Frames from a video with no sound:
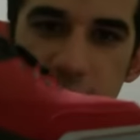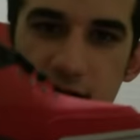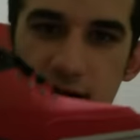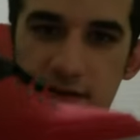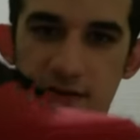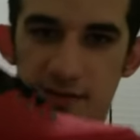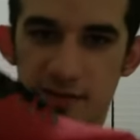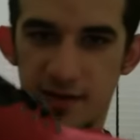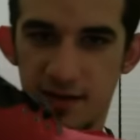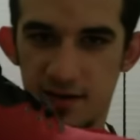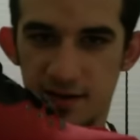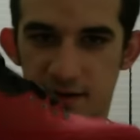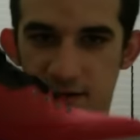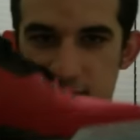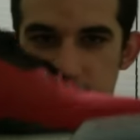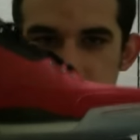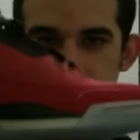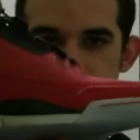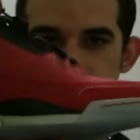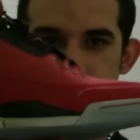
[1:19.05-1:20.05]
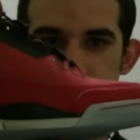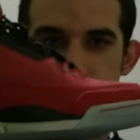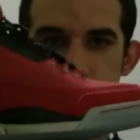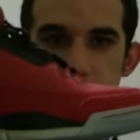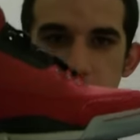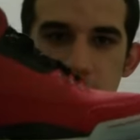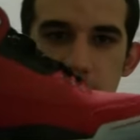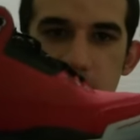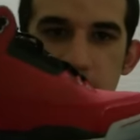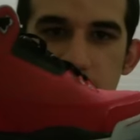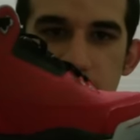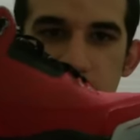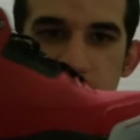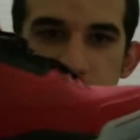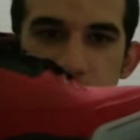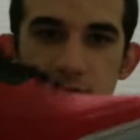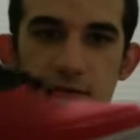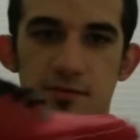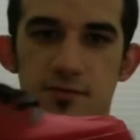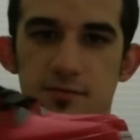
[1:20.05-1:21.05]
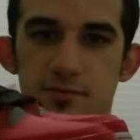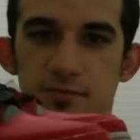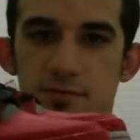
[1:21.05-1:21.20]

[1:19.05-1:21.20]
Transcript: I got the Doernbecher